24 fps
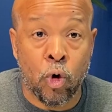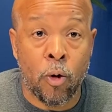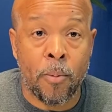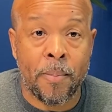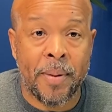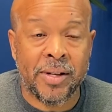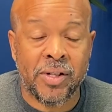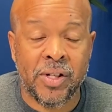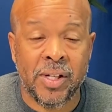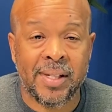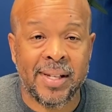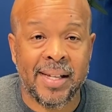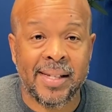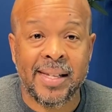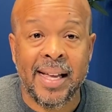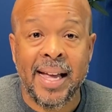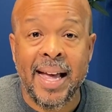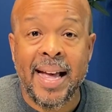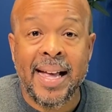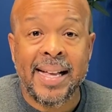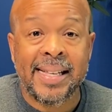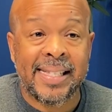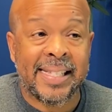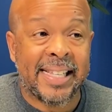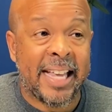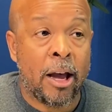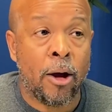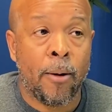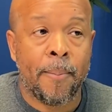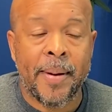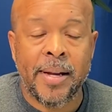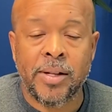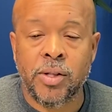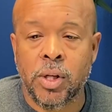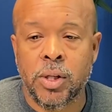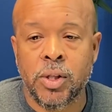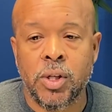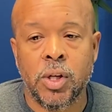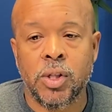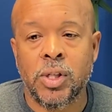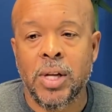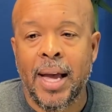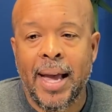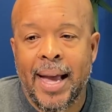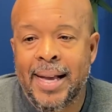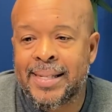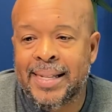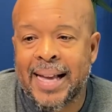businesses, scale businesses?
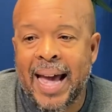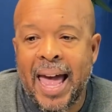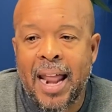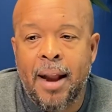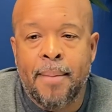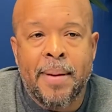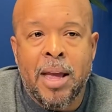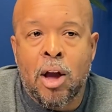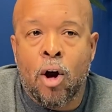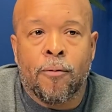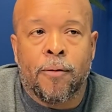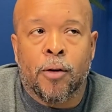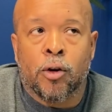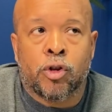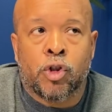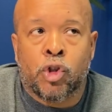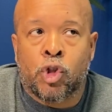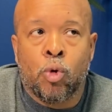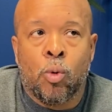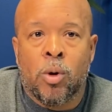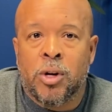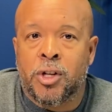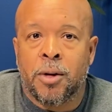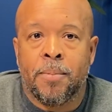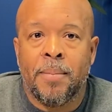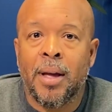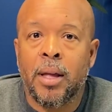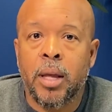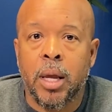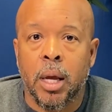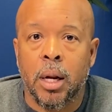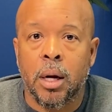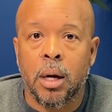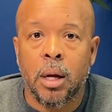It's got to be over 200 million.